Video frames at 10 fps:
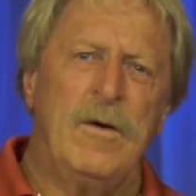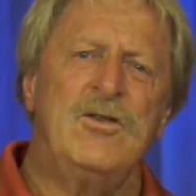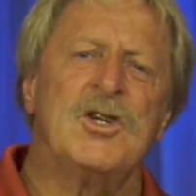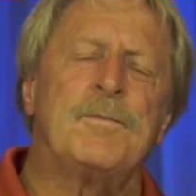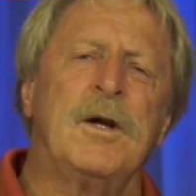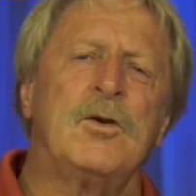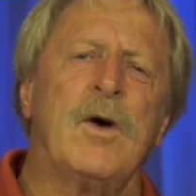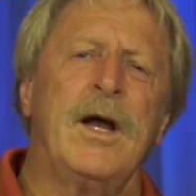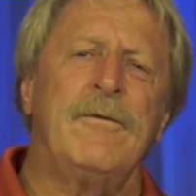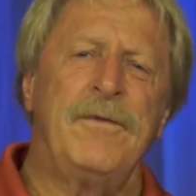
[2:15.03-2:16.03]
We've just been
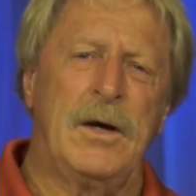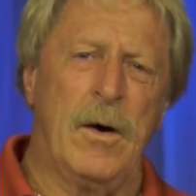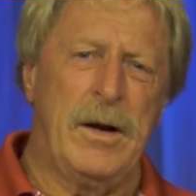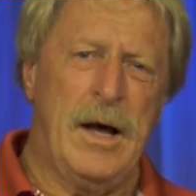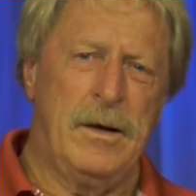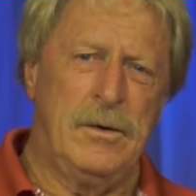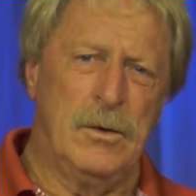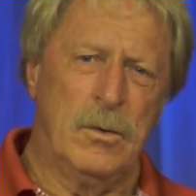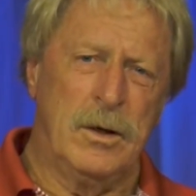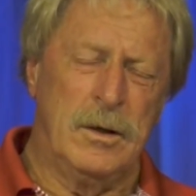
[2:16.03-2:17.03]
trying to figure out how to
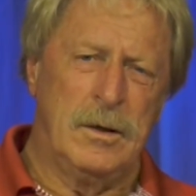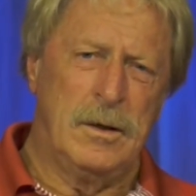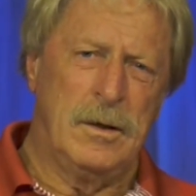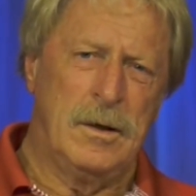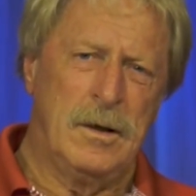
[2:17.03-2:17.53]
do it.